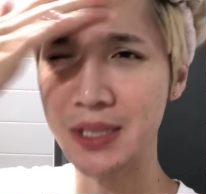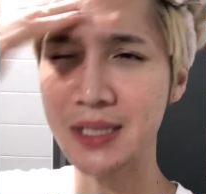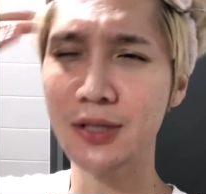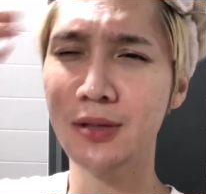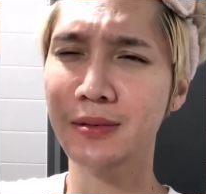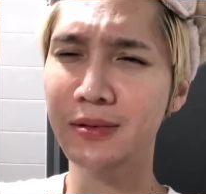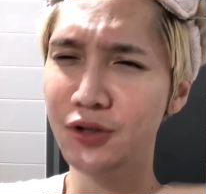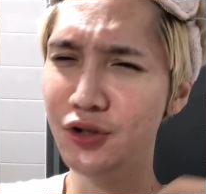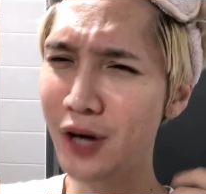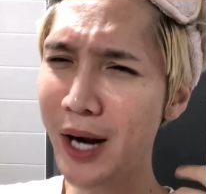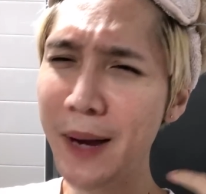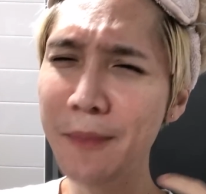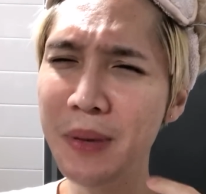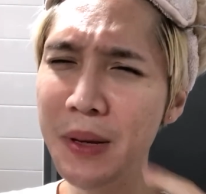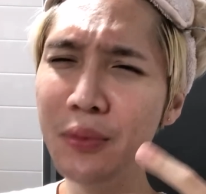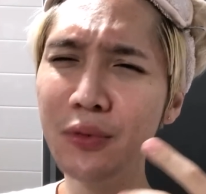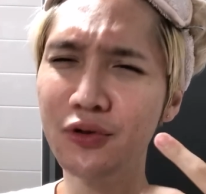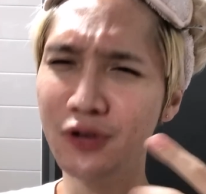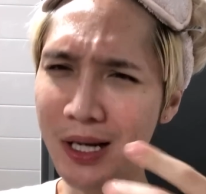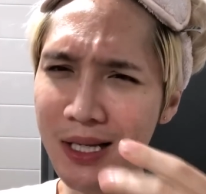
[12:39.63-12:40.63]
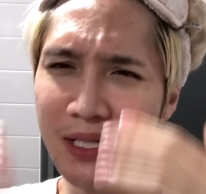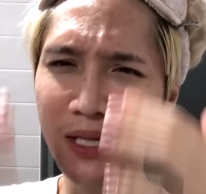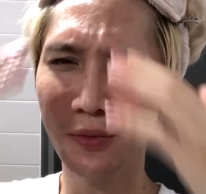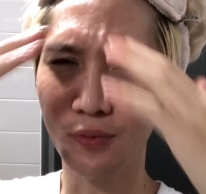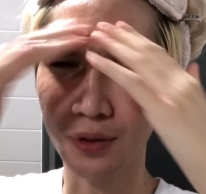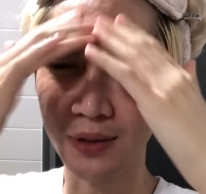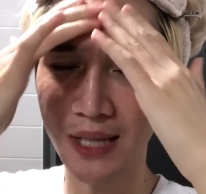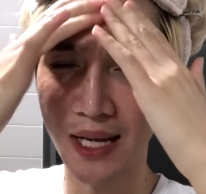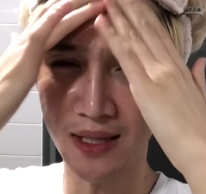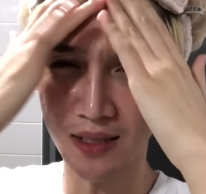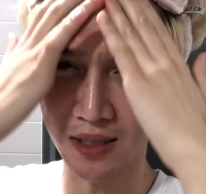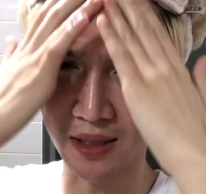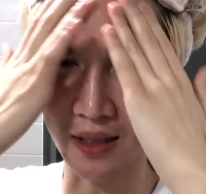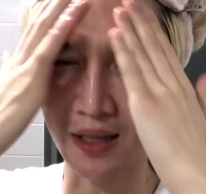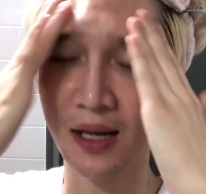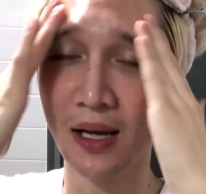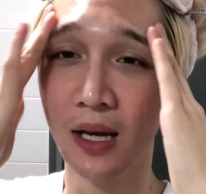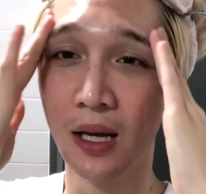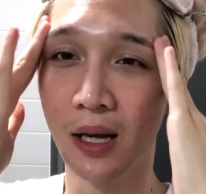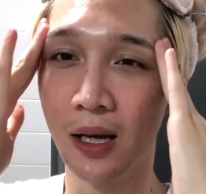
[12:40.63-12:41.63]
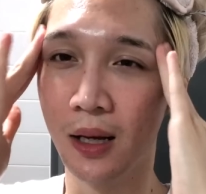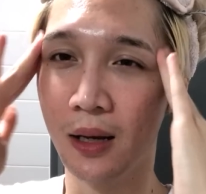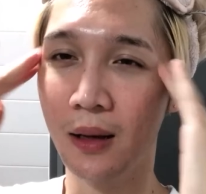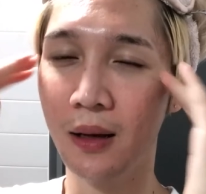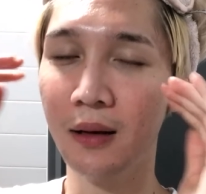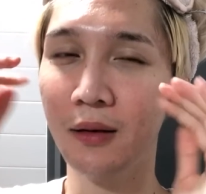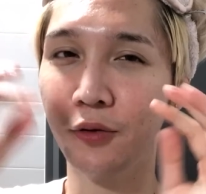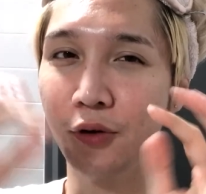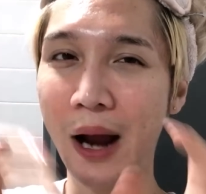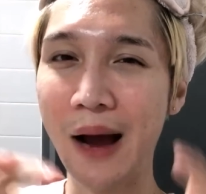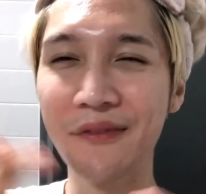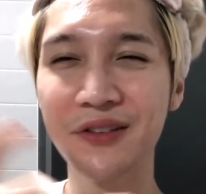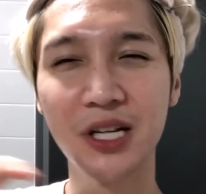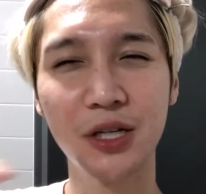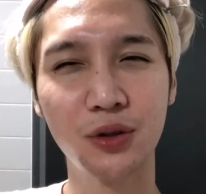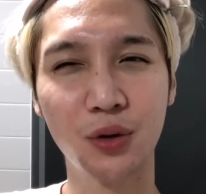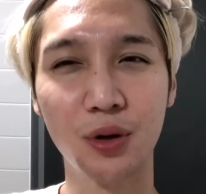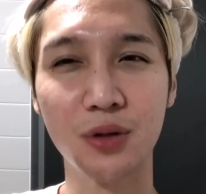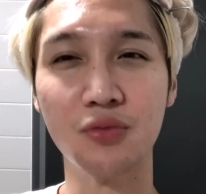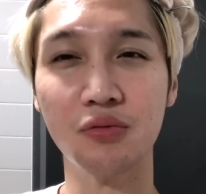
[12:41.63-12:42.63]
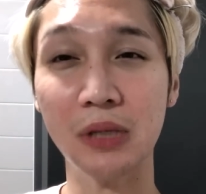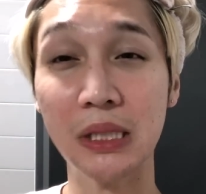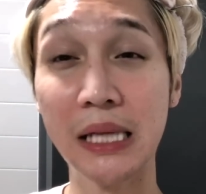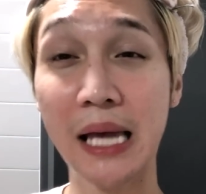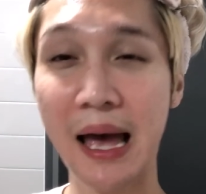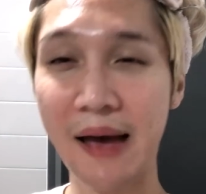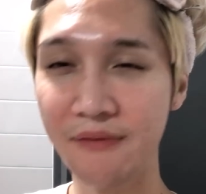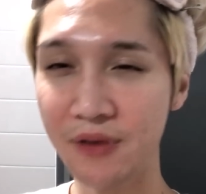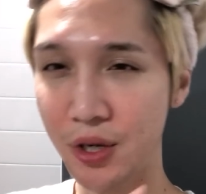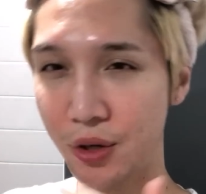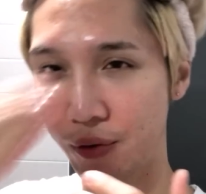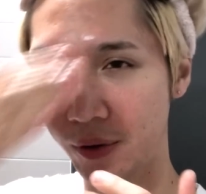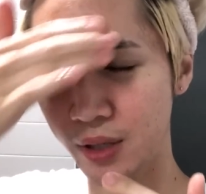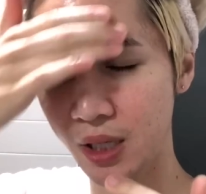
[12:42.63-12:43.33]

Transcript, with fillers: because dry people with dry skin will tend to gravitate towards really heavy